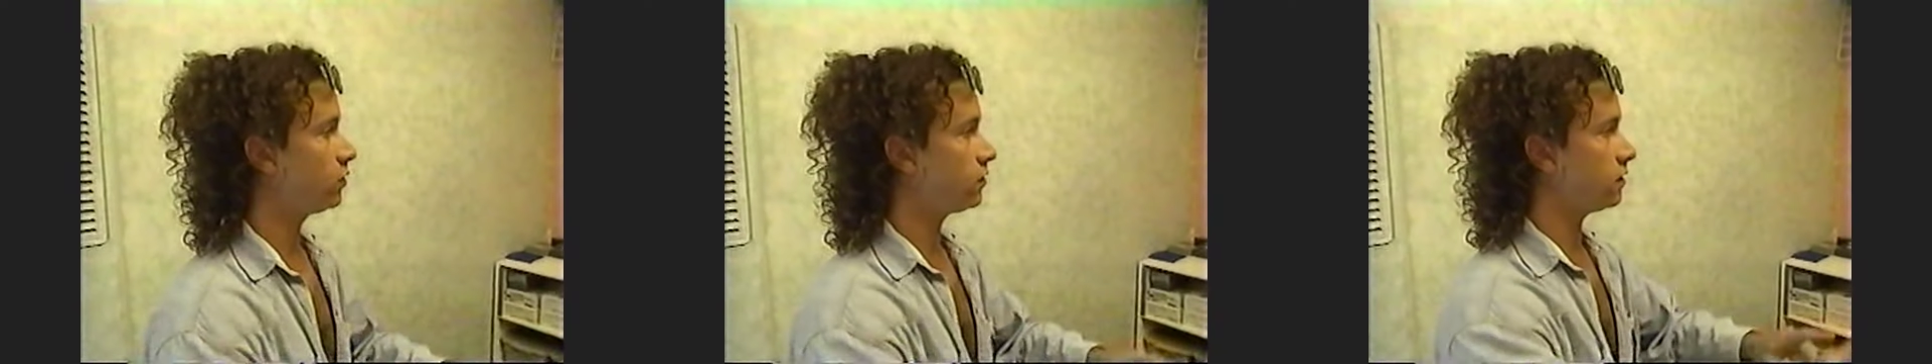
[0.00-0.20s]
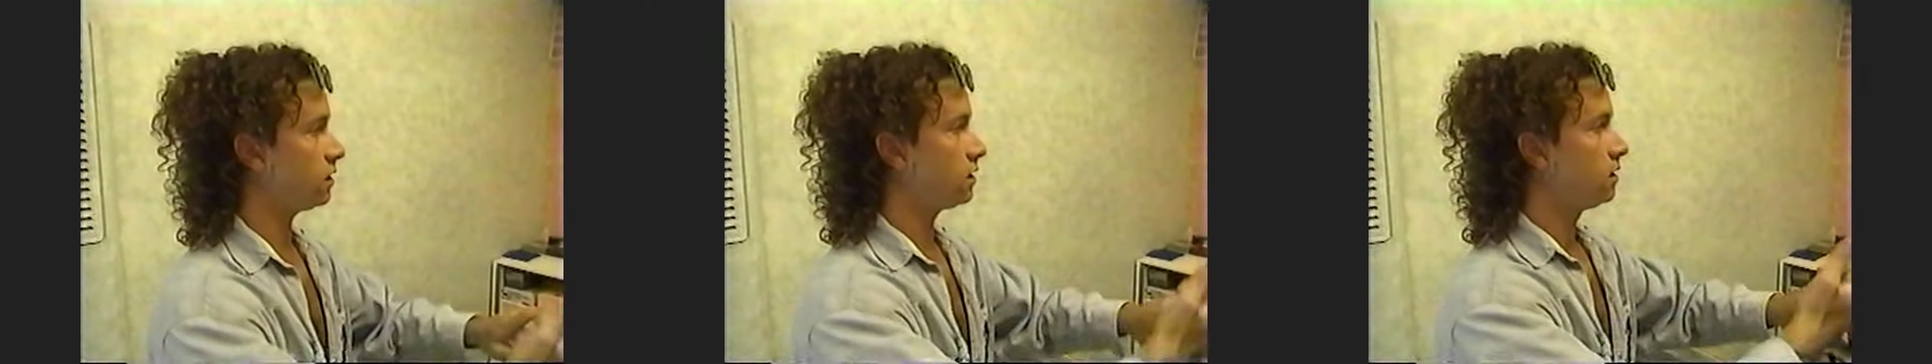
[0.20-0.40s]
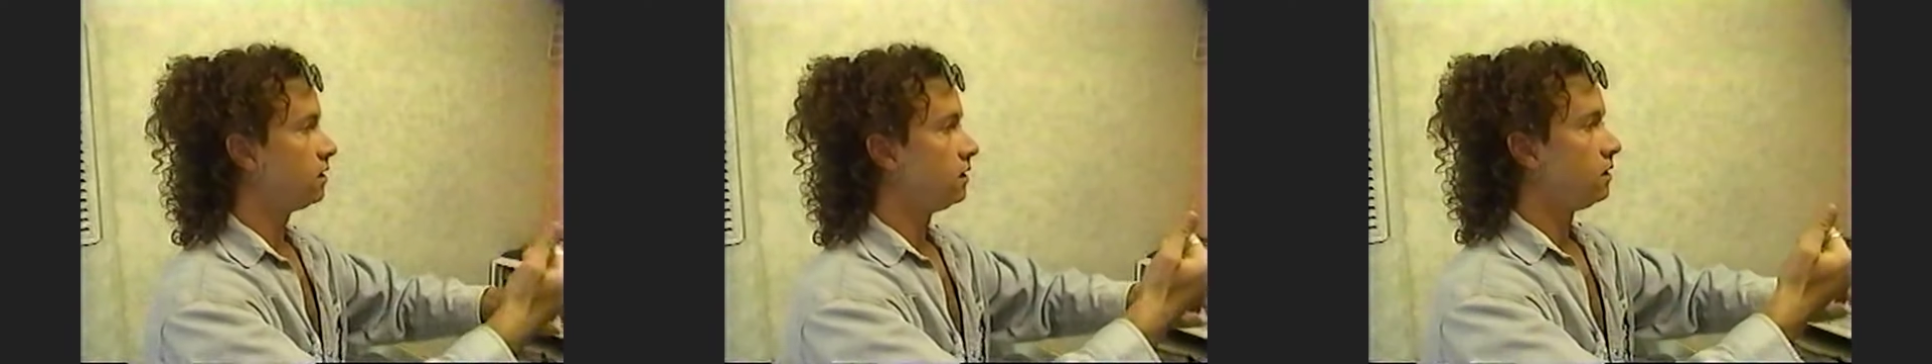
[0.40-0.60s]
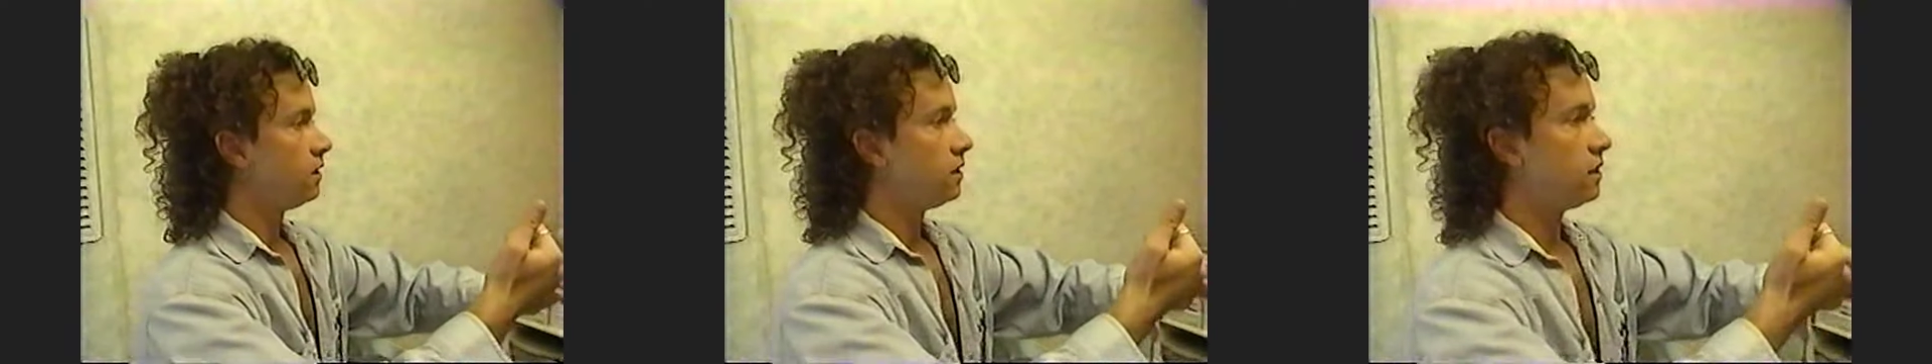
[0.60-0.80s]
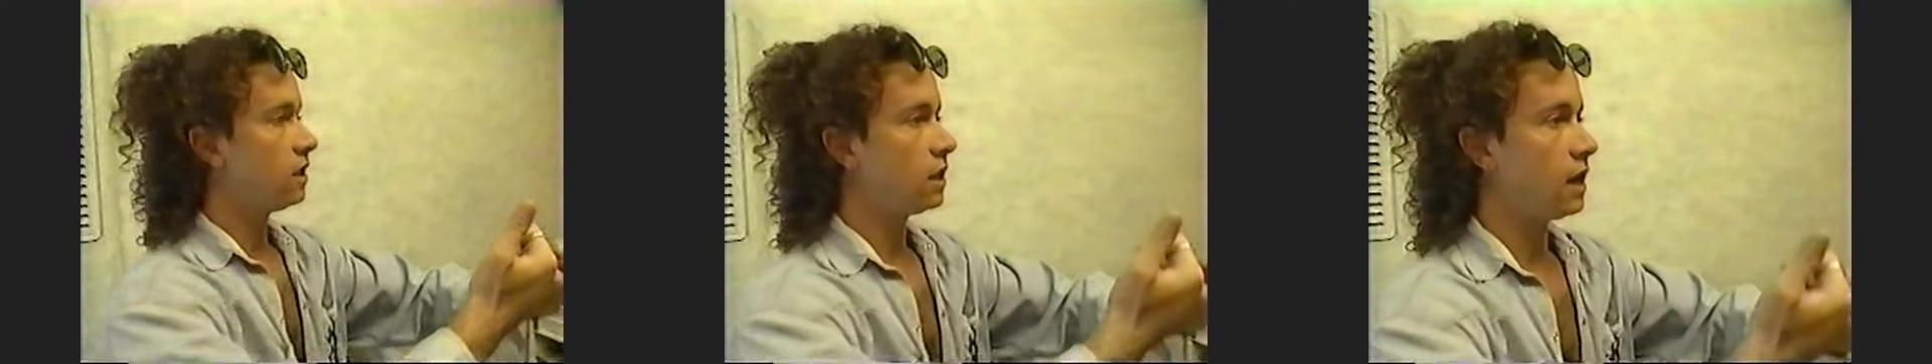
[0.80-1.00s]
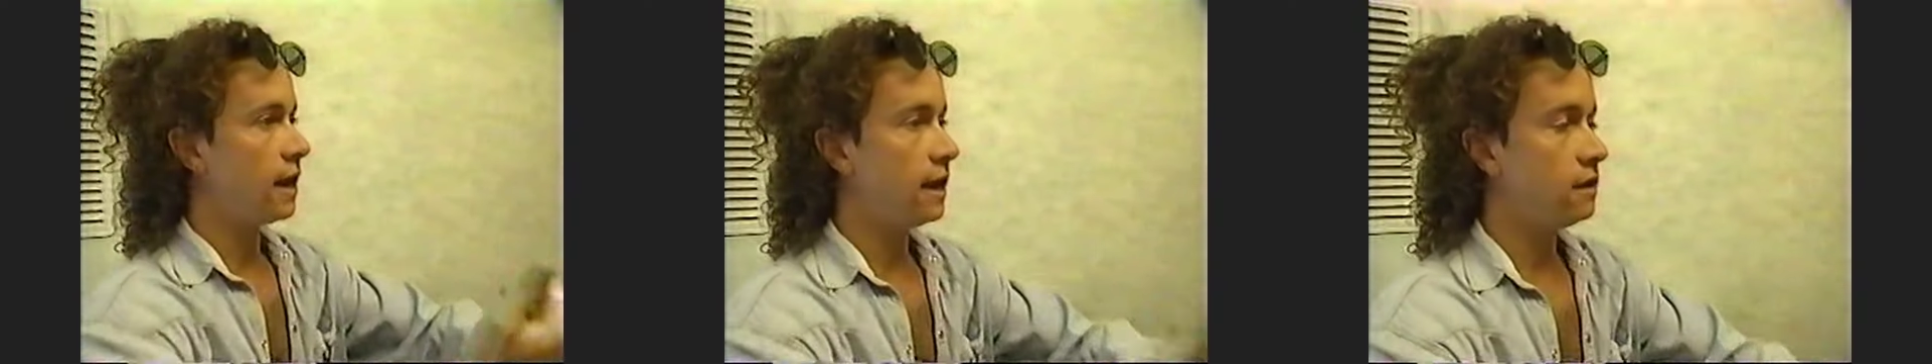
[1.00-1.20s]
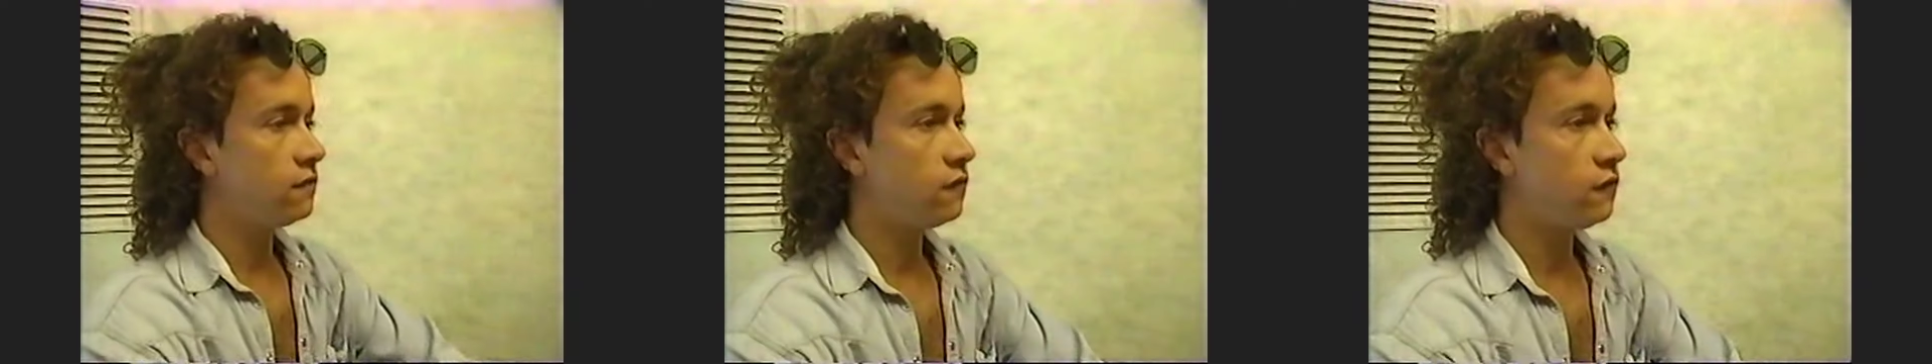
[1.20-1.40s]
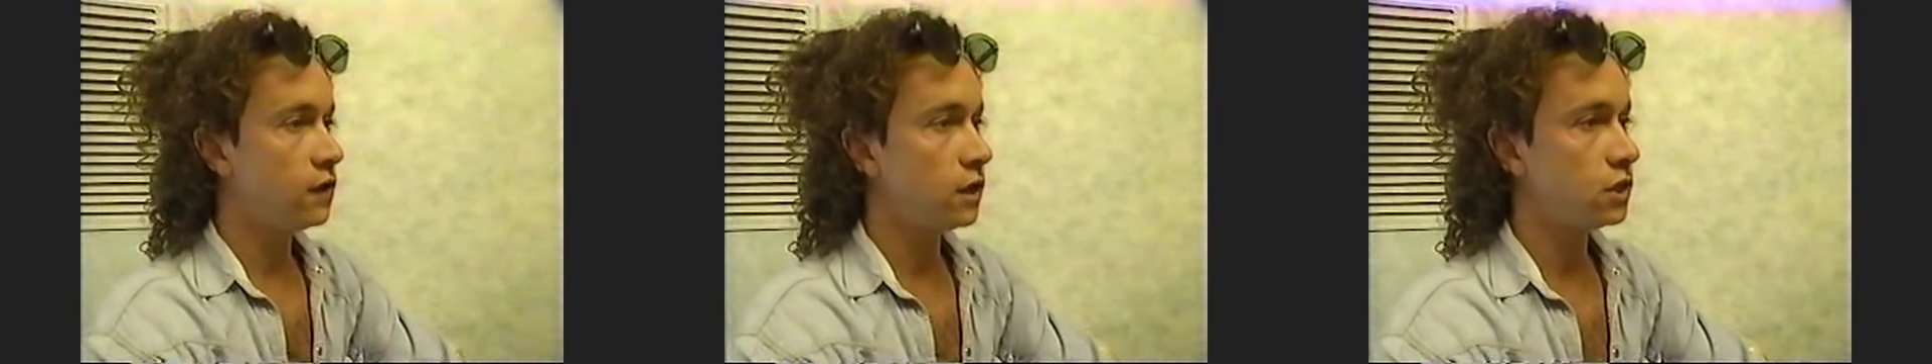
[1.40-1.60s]
the, the
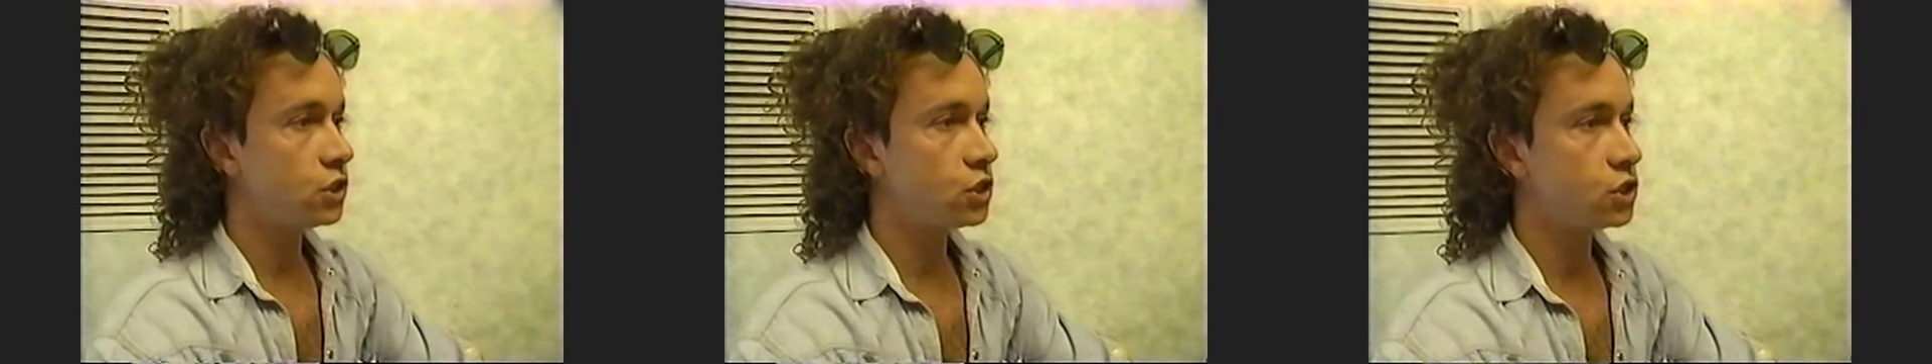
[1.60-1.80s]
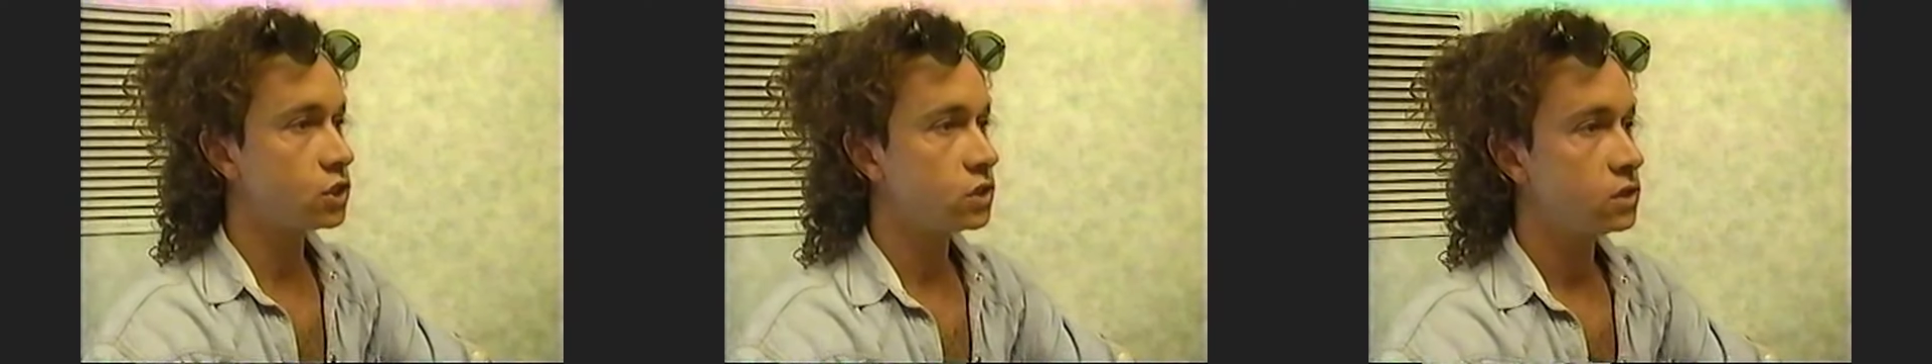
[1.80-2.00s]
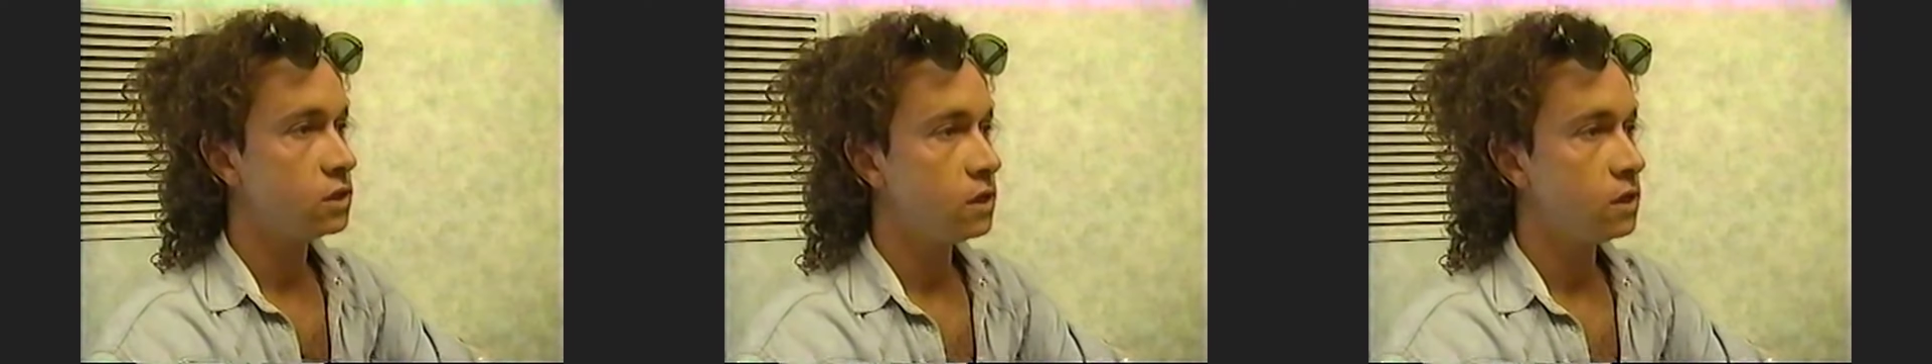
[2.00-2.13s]
lionfish.